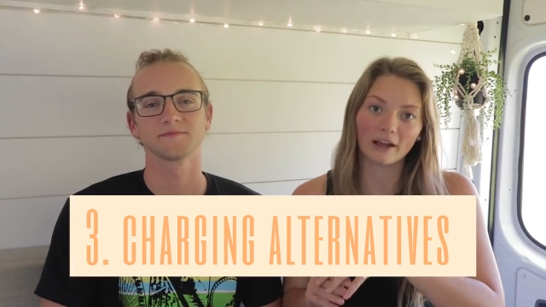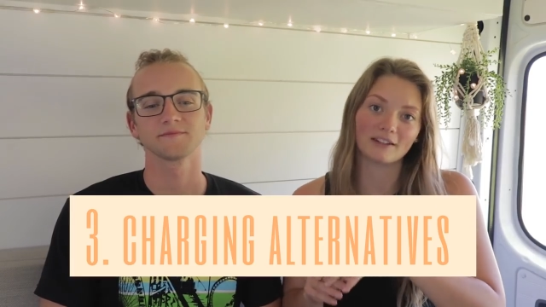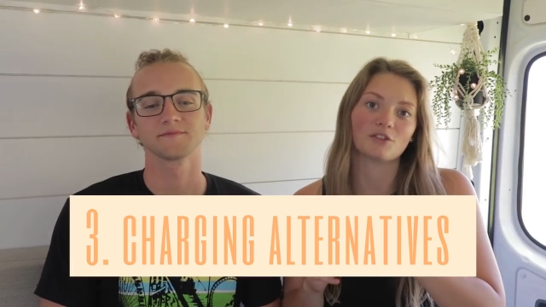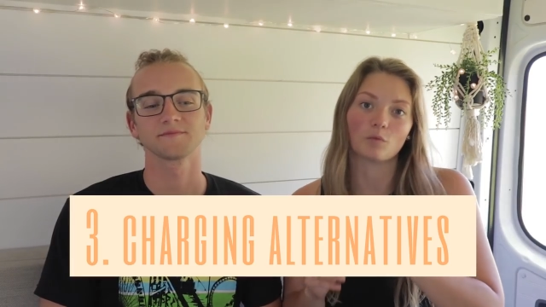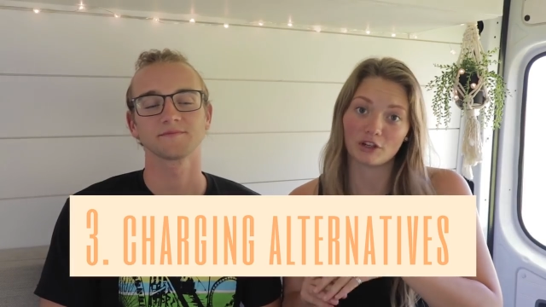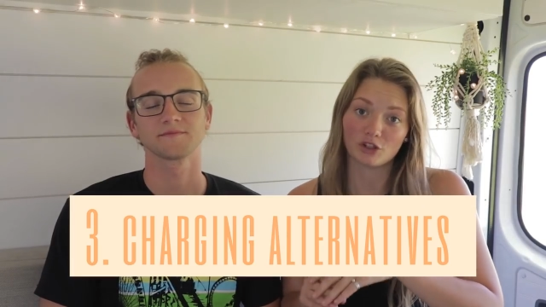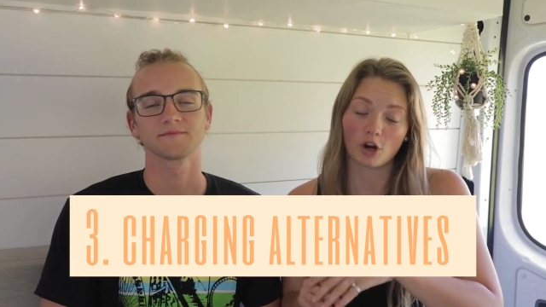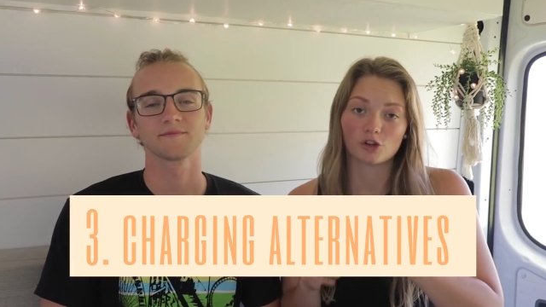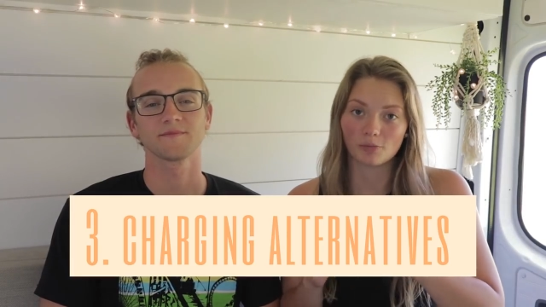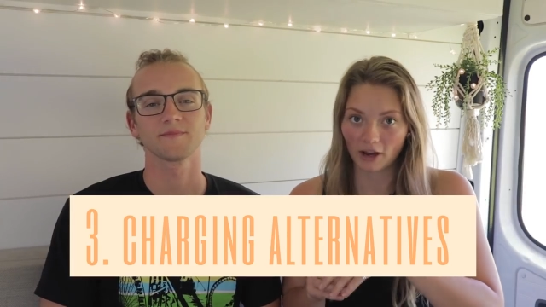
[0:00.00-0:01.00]
Speaker 1: ways to
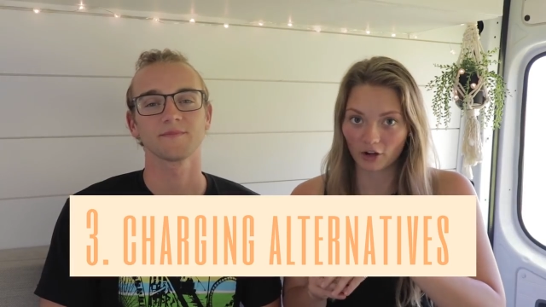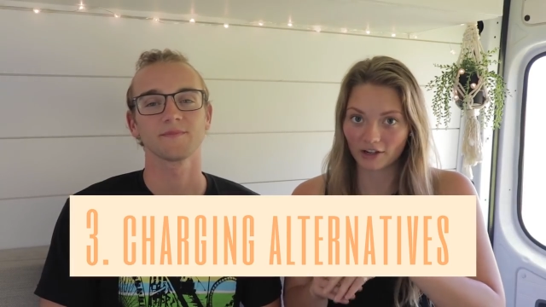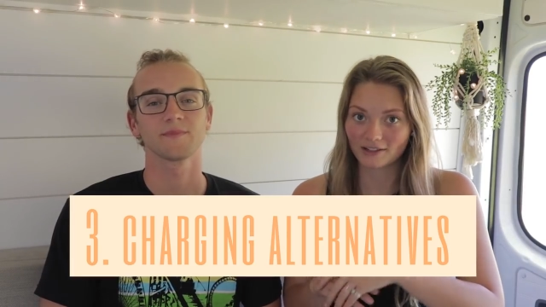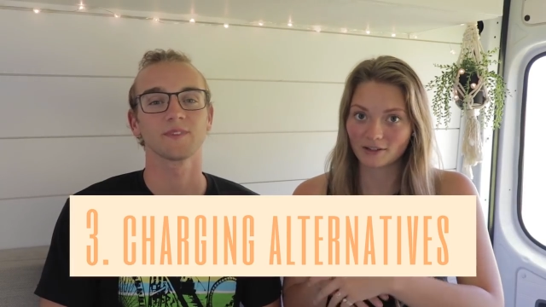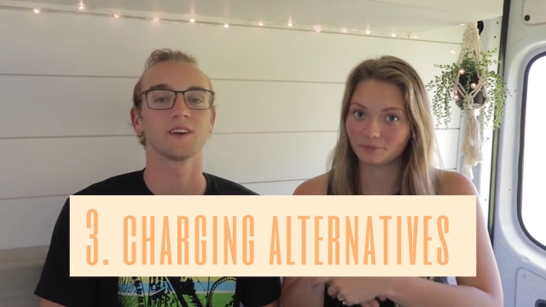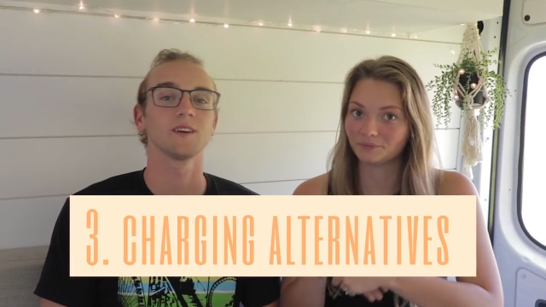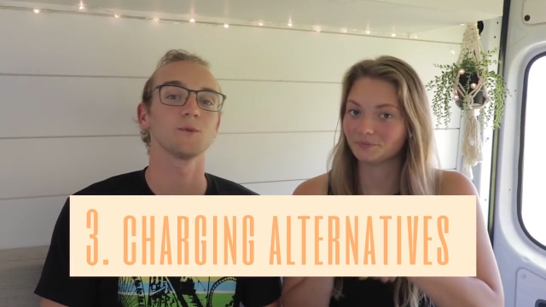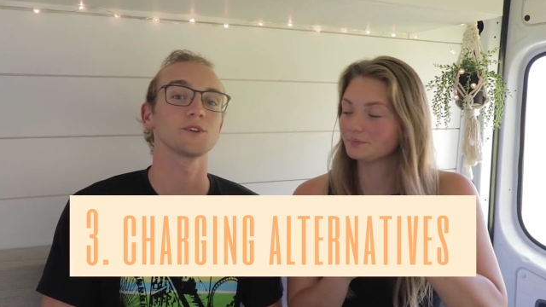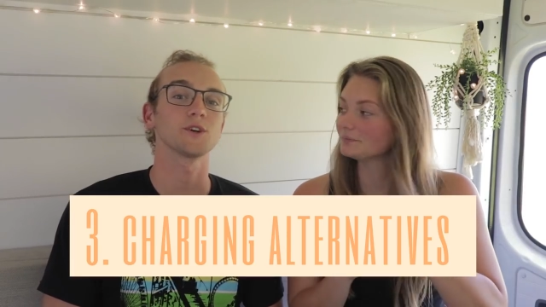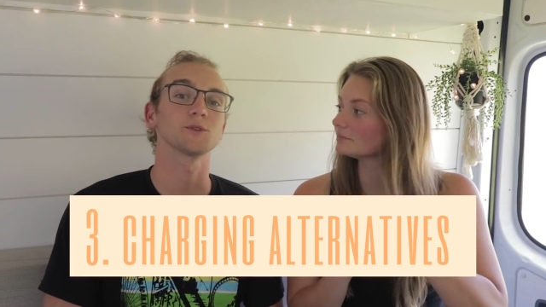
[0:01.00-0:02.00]
recharge your batteries.
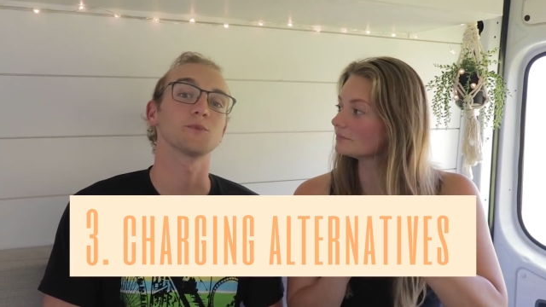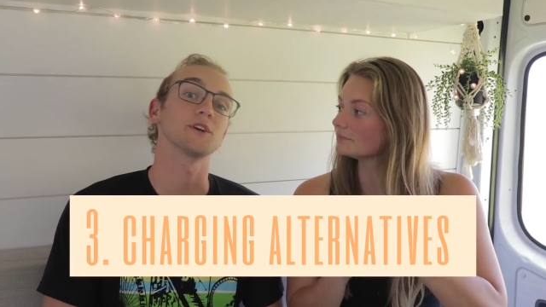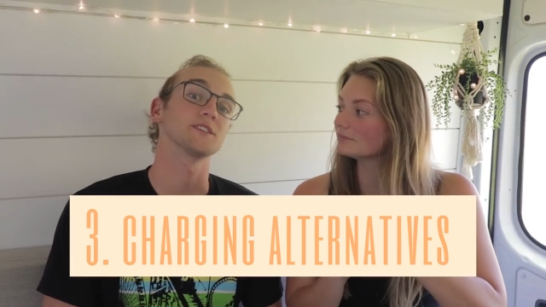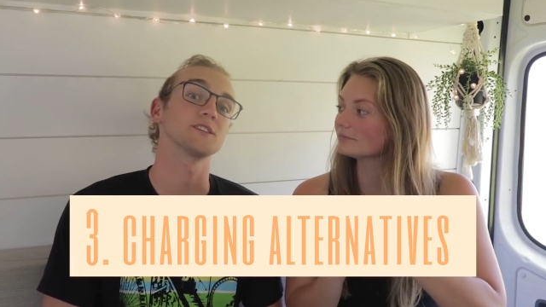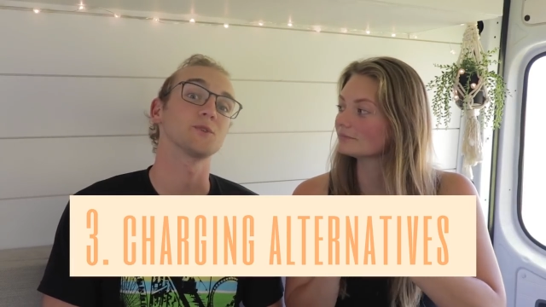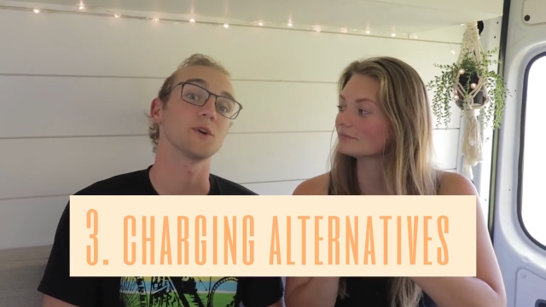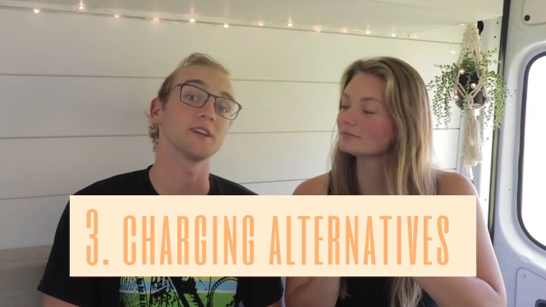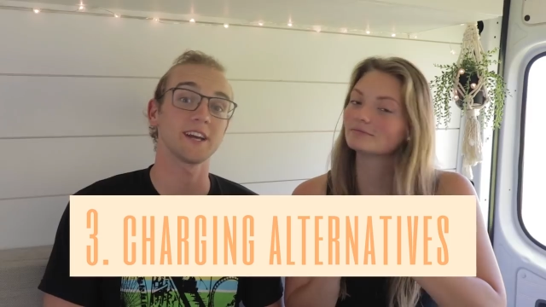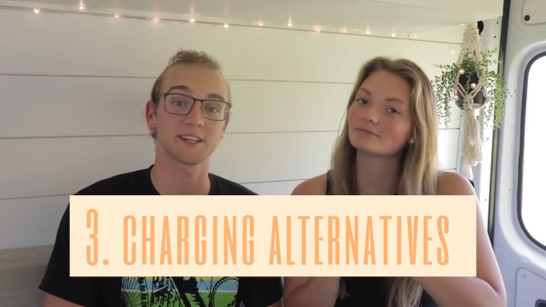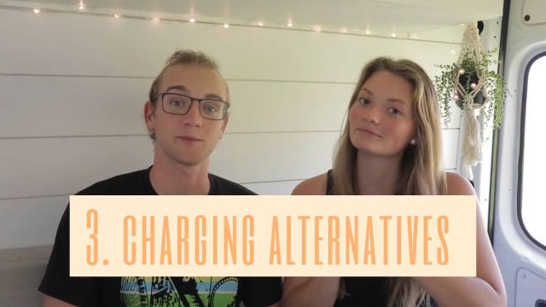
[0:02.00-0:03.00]
Speaker 2: Which also brings us to
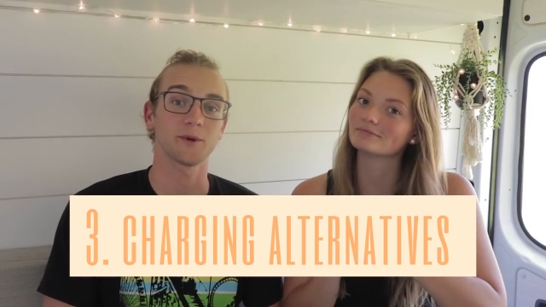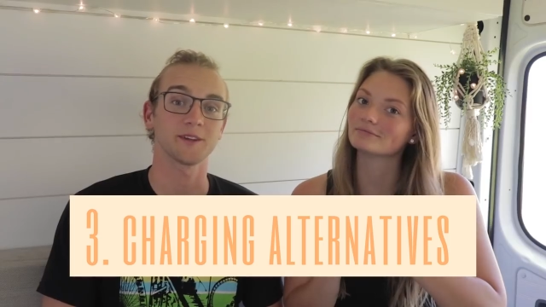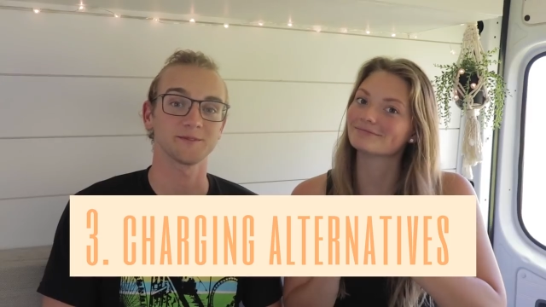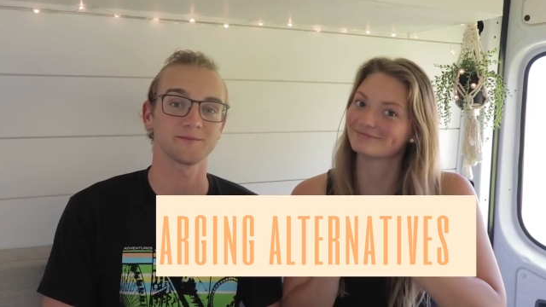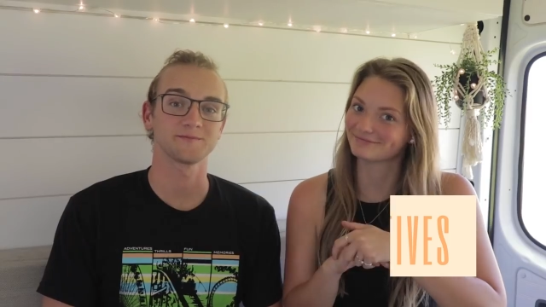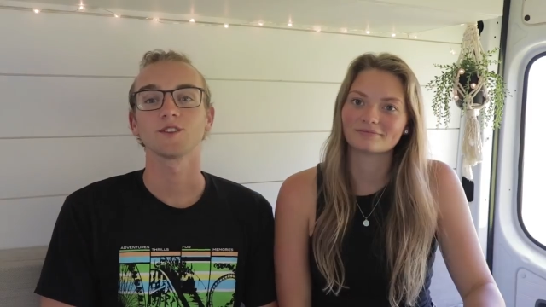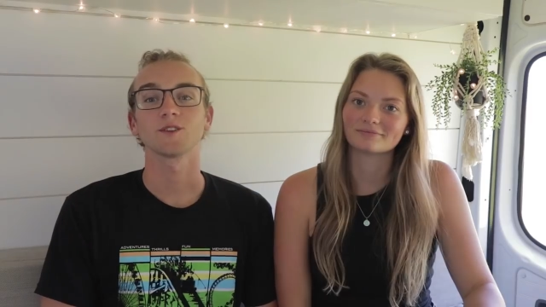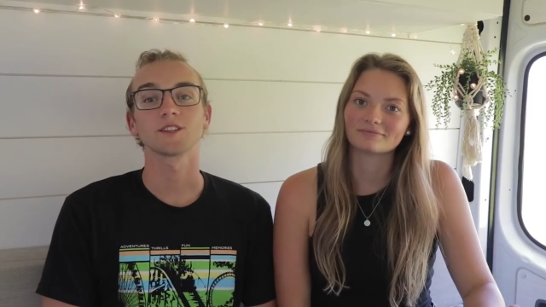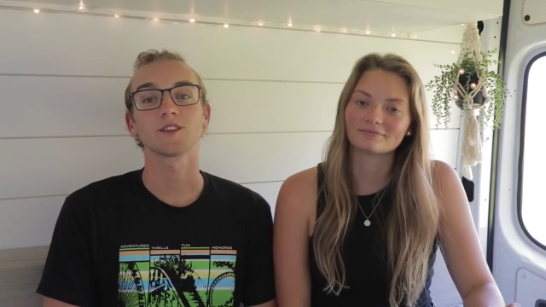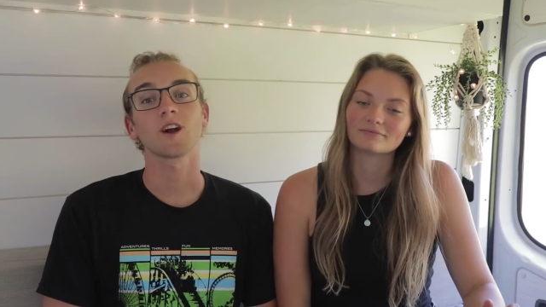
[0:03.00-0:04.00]
our next point.
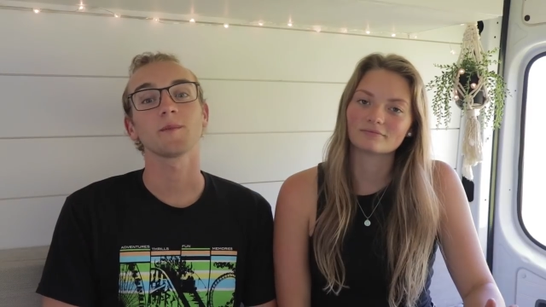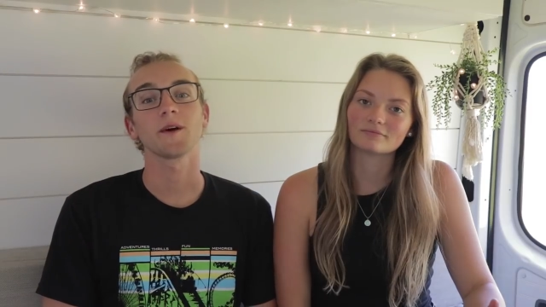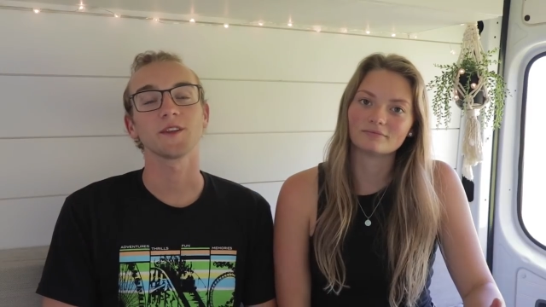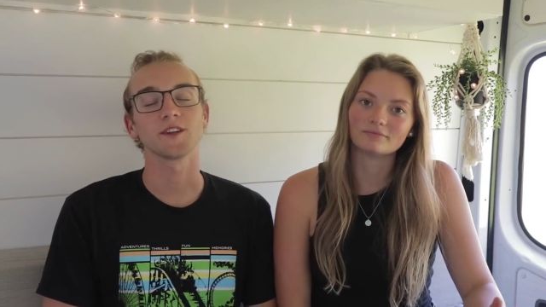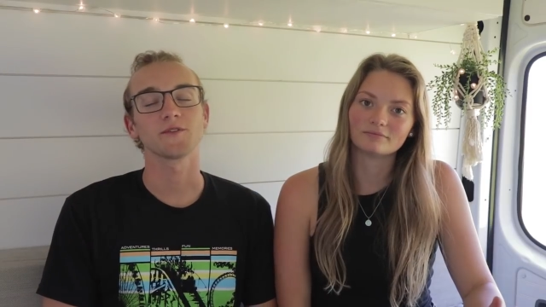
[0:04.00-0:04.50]
So let's talk about the